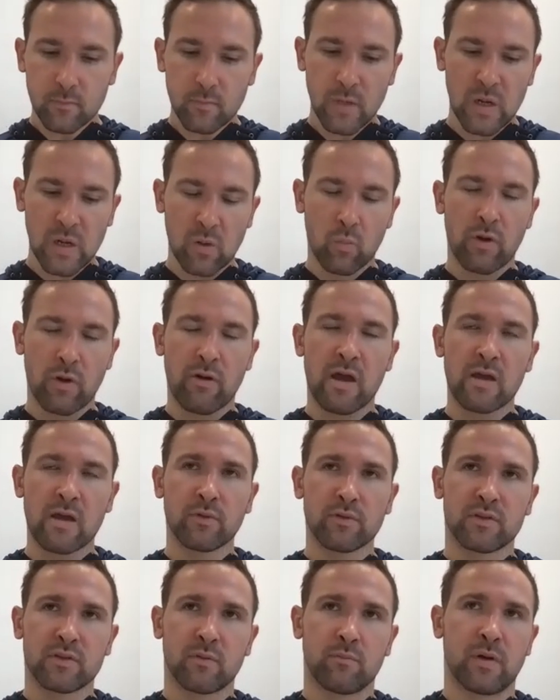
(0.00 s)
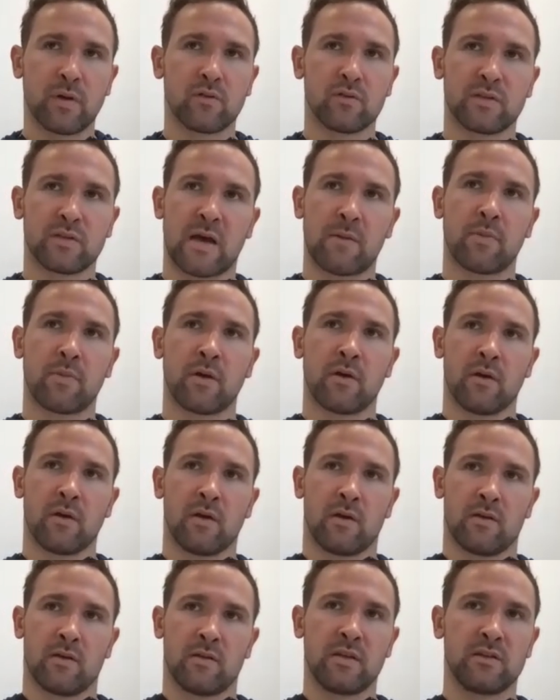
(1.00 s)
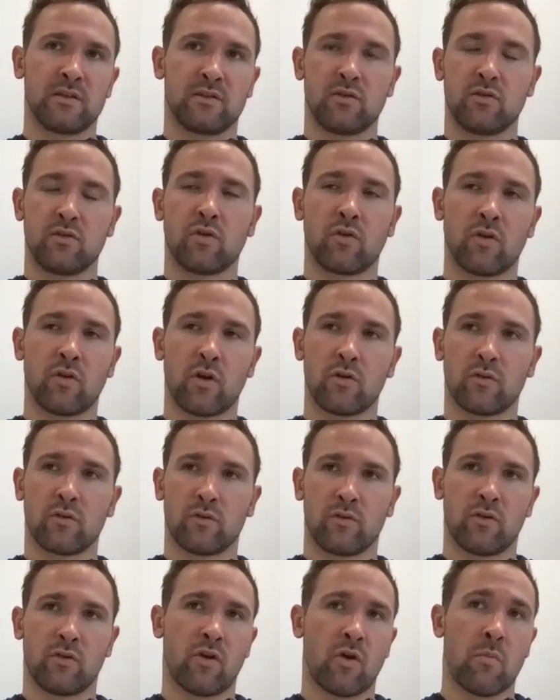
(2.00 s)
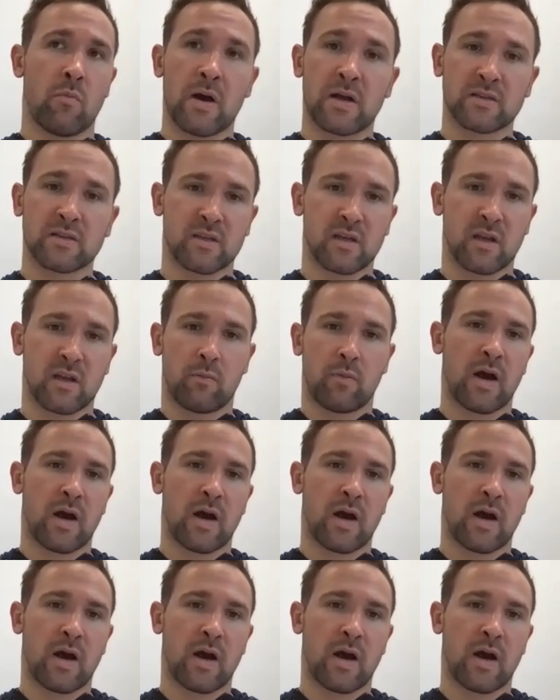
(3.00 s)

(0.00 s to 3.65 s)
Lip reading: we're able to build up these neuromuscular